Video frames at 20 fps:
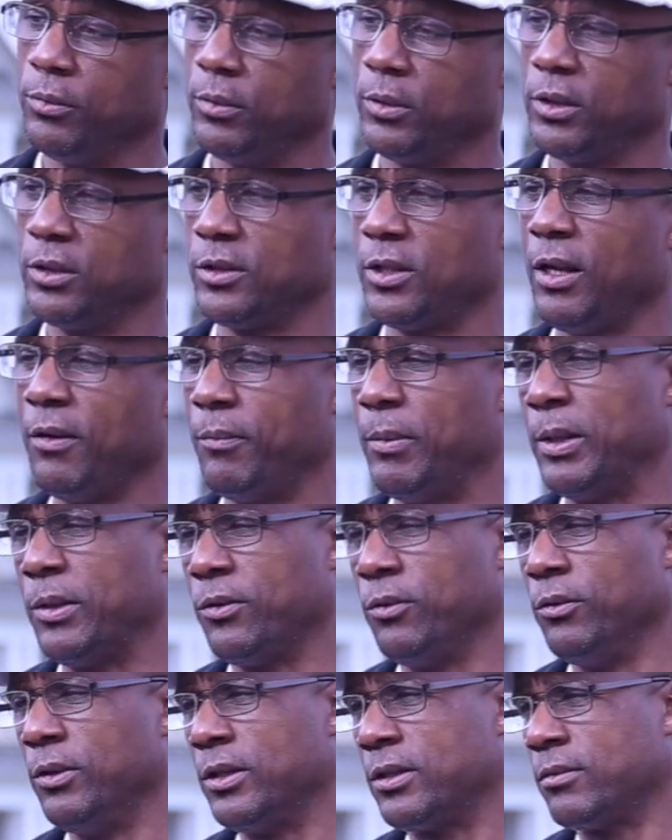Because they've been
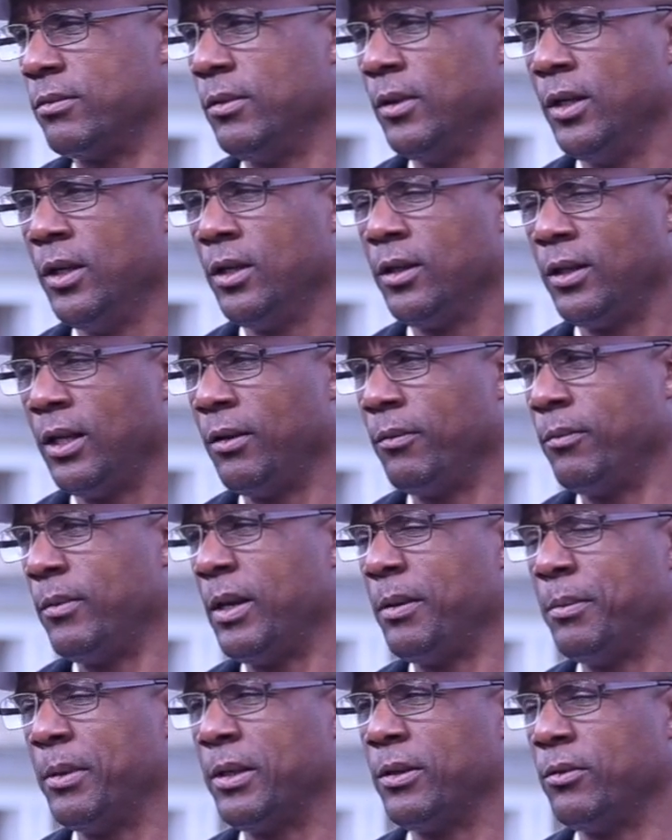through this, they've
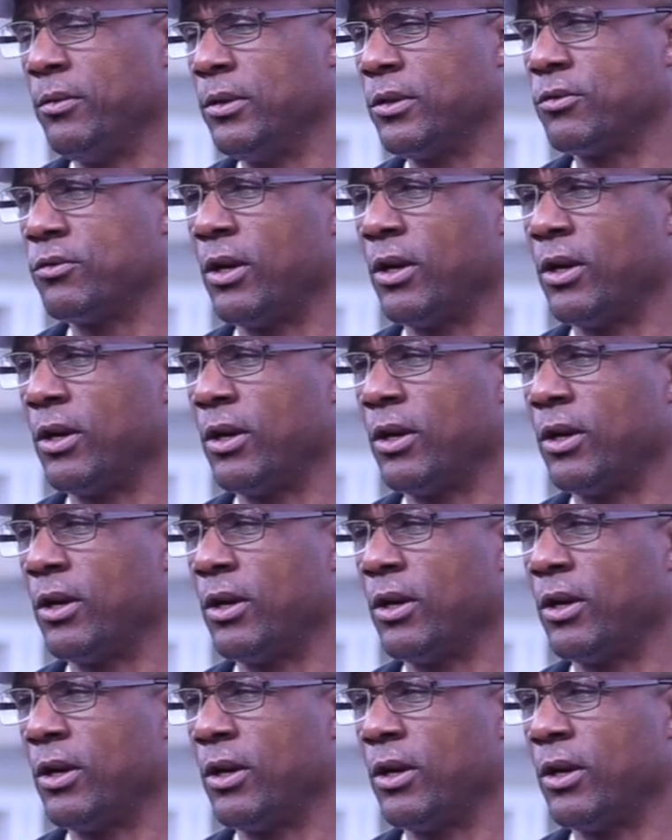been through this